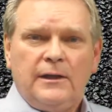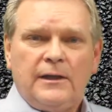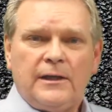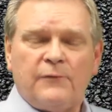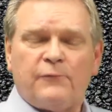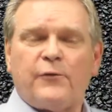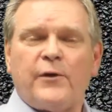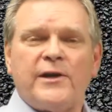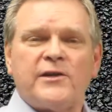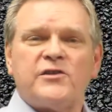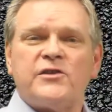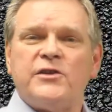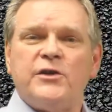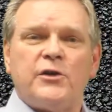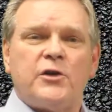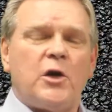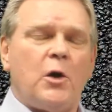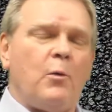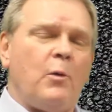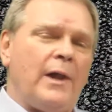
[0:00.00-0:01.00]
The fresh seal
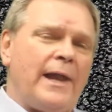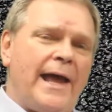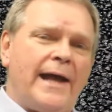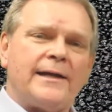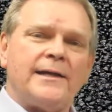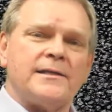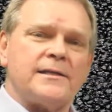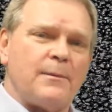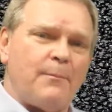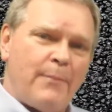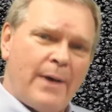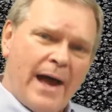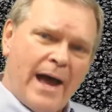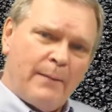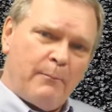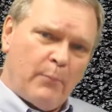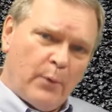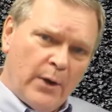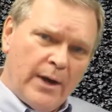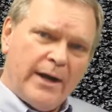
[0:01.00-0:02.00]
coat will act as a
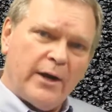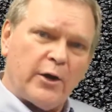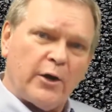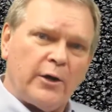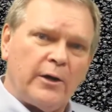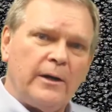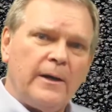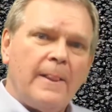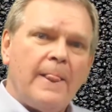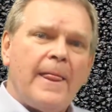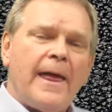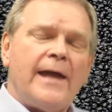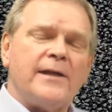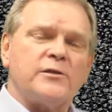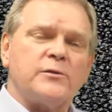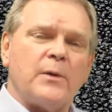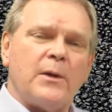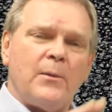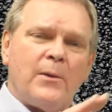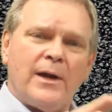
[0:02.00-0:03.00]
bond breaker, and
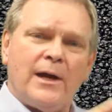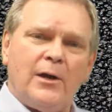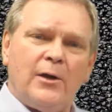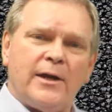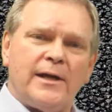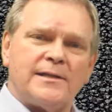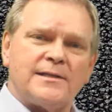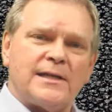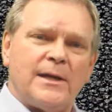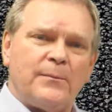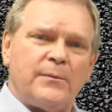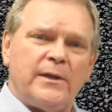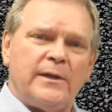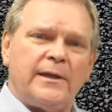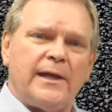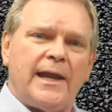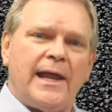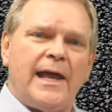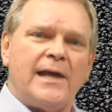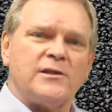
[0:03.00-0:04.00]
so we want to look at something
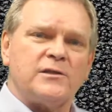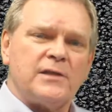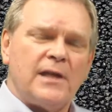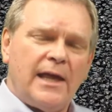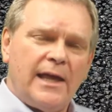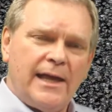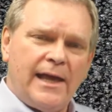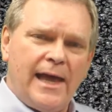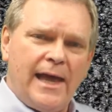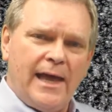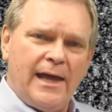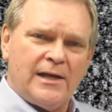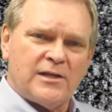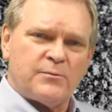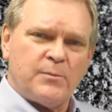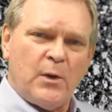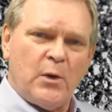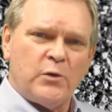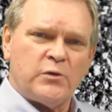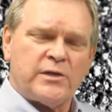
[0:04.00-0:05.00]
that has
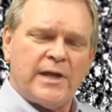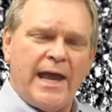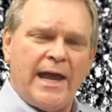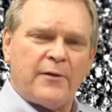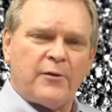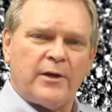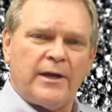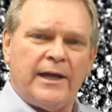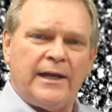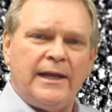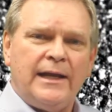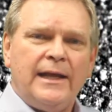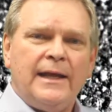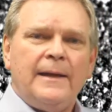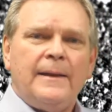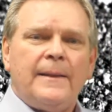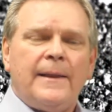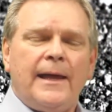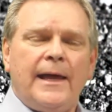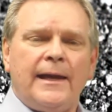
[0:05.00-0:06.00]
exposed aggregate
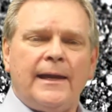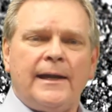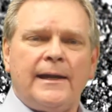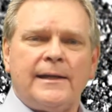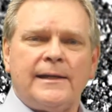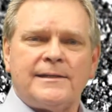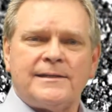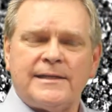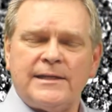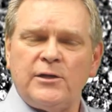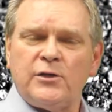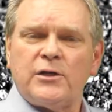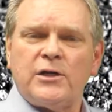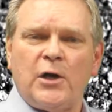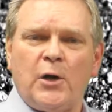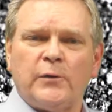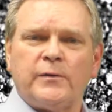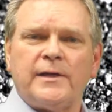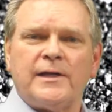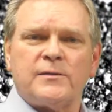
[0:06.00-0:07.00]
and in a seal
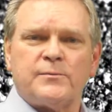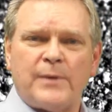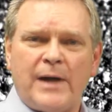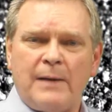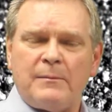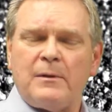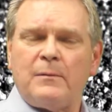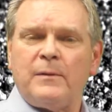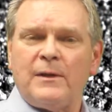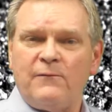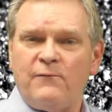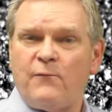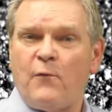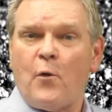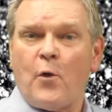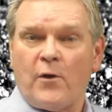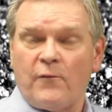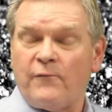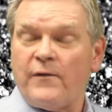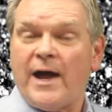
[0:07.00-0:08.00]
coat that's probably
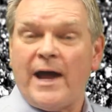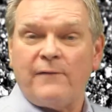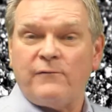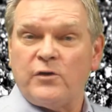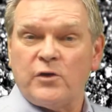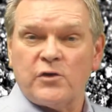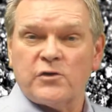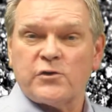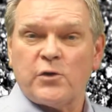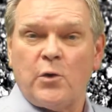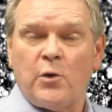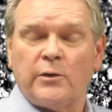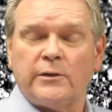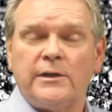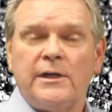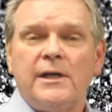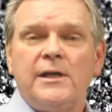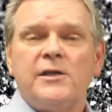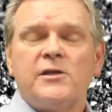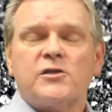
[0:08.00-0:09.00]
4 or 5 years
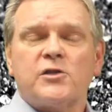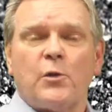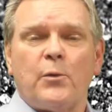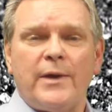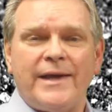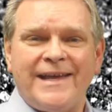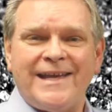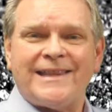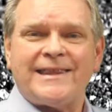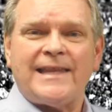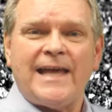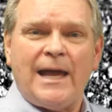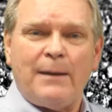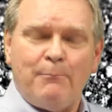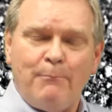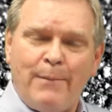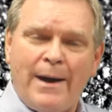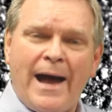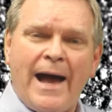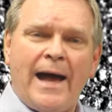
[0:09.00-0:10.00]
old, so we get
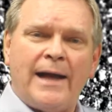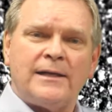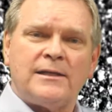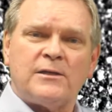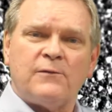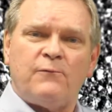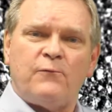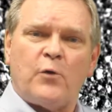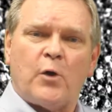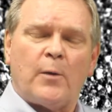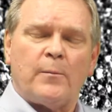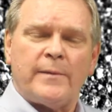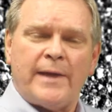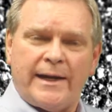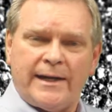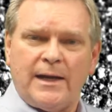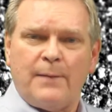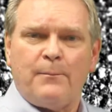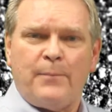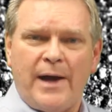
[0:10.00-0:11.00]
that bond to form
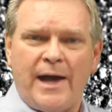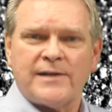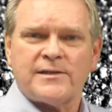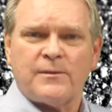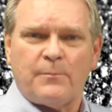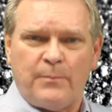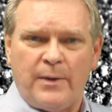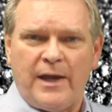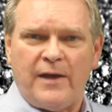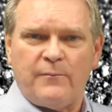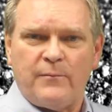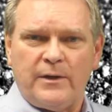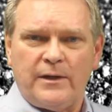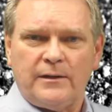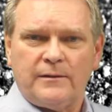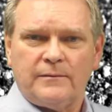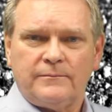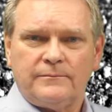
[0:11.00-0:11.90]
that composite pavement.